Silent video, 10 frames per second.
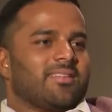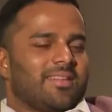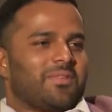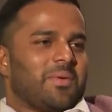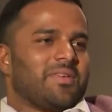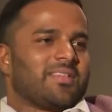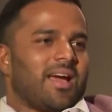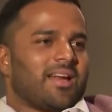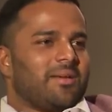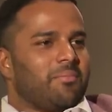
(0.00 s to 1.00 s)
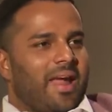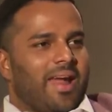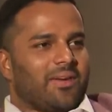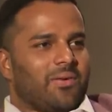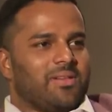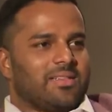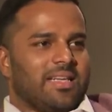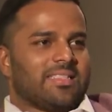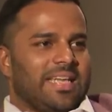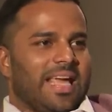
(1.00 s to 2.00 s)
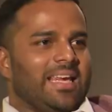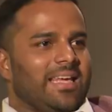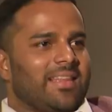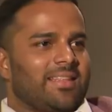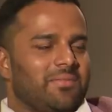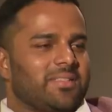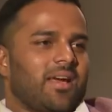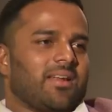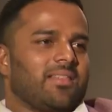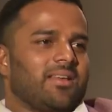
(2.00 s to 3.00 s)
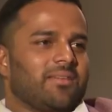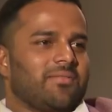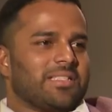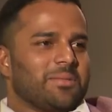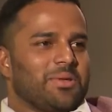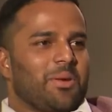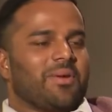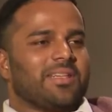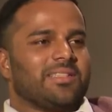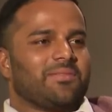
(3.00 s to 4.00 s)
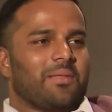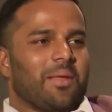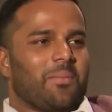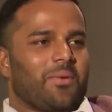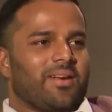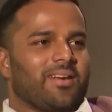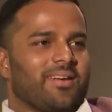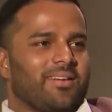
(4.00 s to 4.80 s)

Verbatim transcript: That's when we started a brand called Celeste Daily, and then we started the vegetable operation from that point.